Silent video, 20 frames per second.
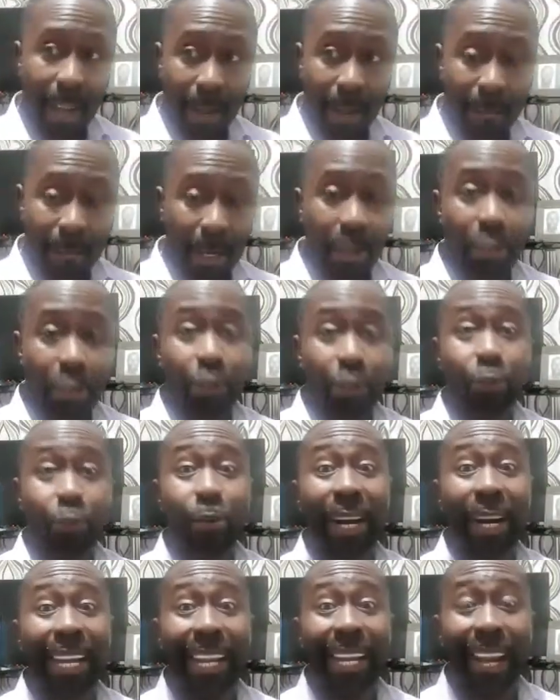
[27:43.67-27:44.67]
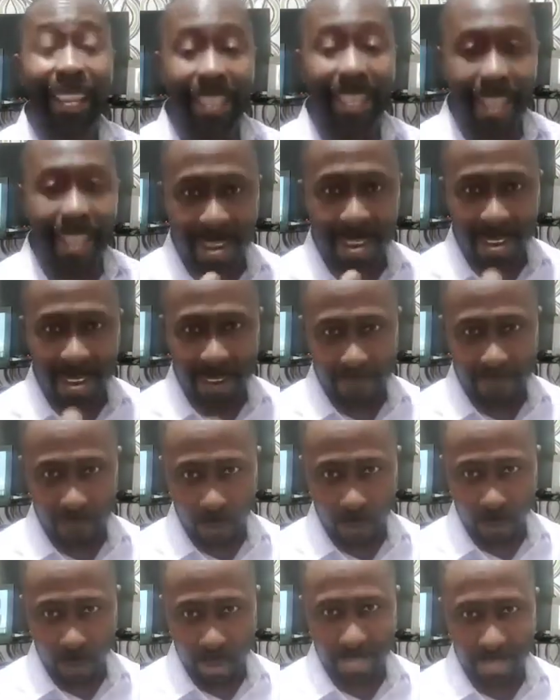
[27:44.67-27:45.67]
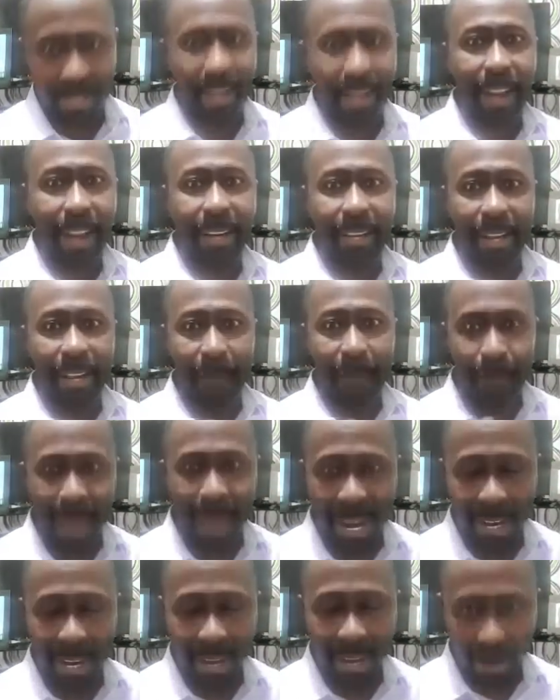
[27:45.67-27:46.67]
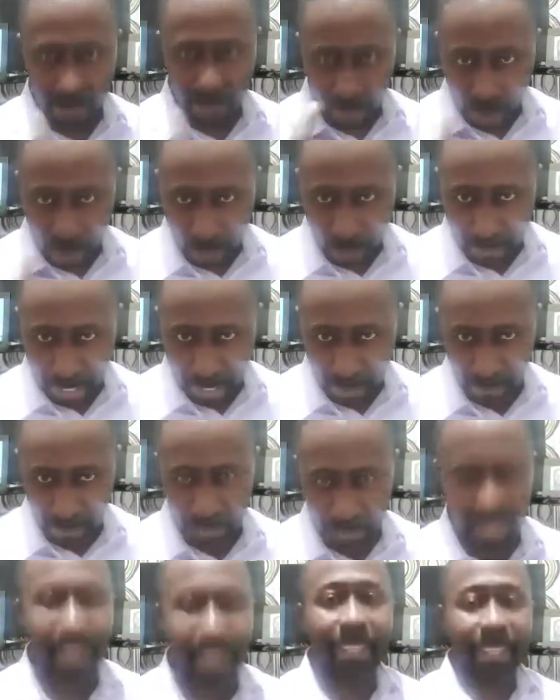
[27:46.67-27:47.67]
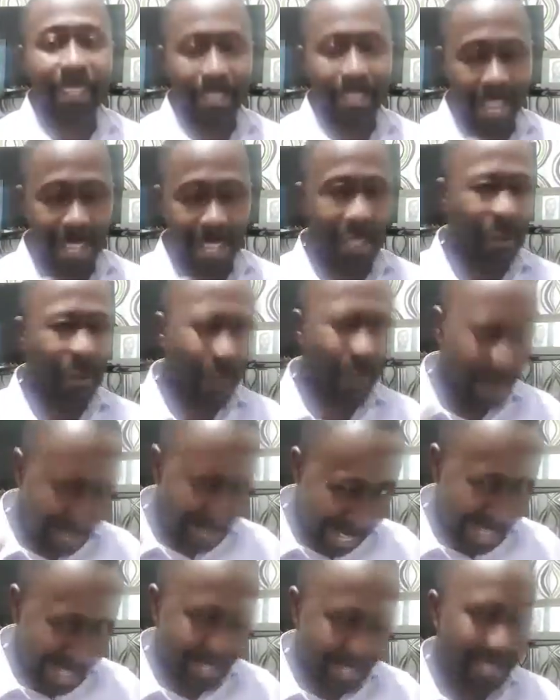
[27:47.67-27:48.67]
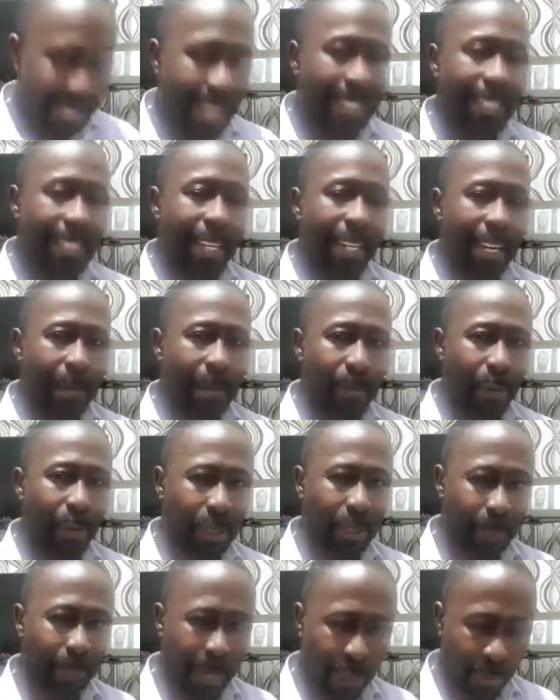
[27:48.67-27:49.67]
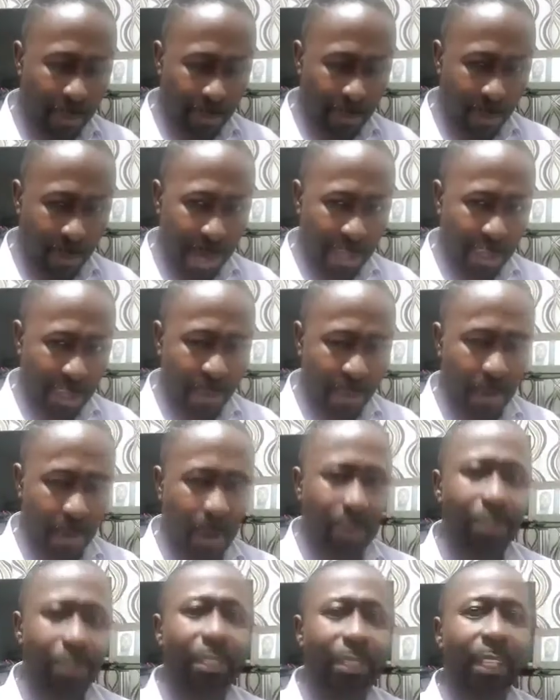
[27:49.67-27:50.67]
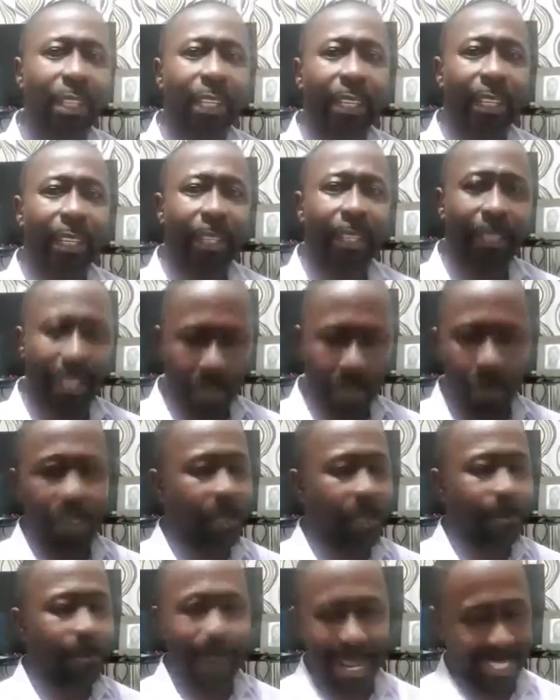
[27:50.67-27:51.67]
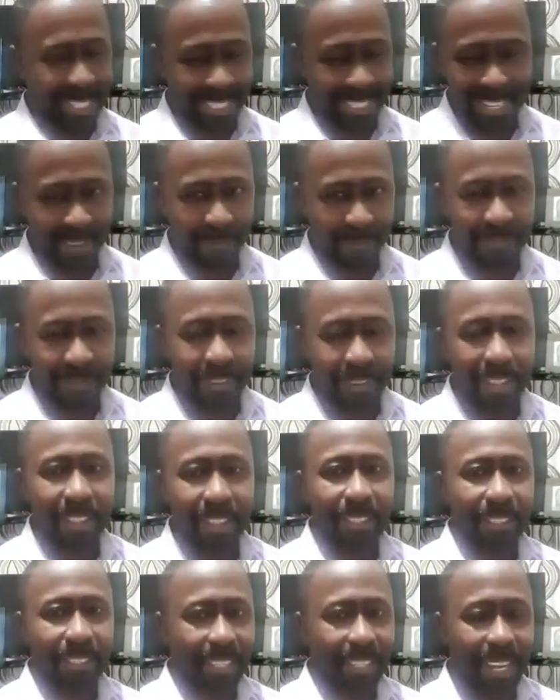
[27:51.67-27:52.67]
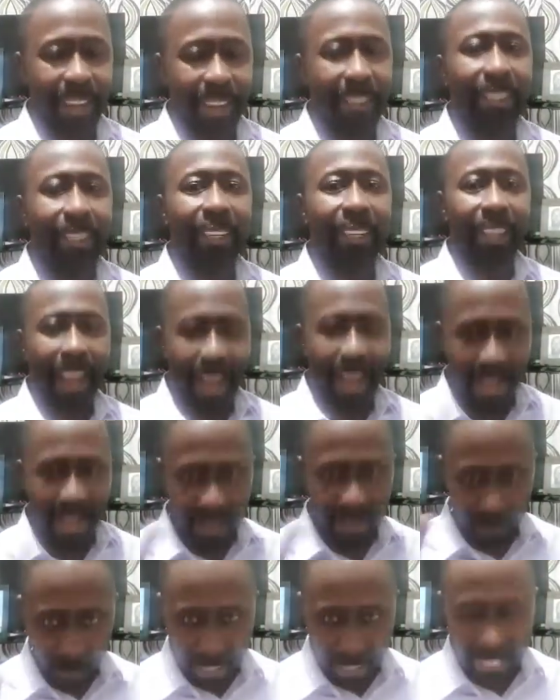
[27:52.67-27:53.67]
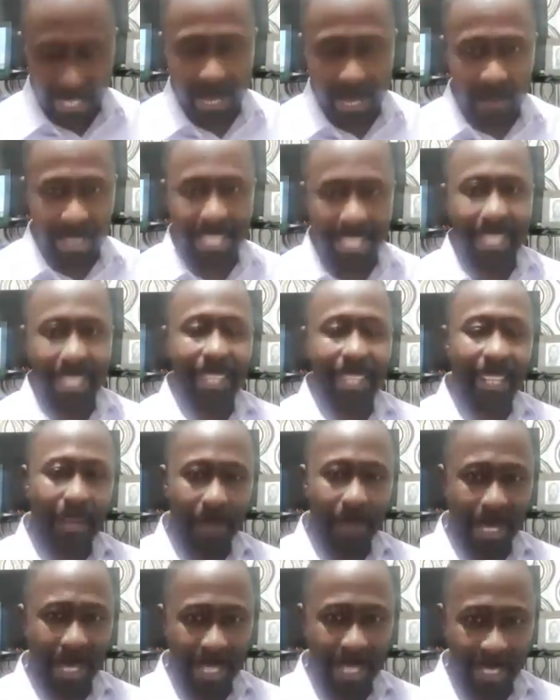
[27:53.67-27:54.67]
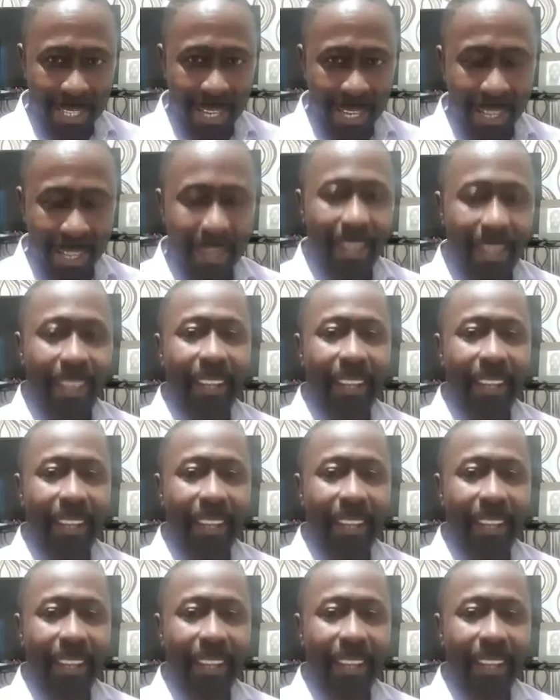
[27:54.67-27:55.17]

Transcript: Because she could clearly hear in voice and in background commentary that she was excited at the prospect of where she was. This was massive, okay? And waiting, even they say.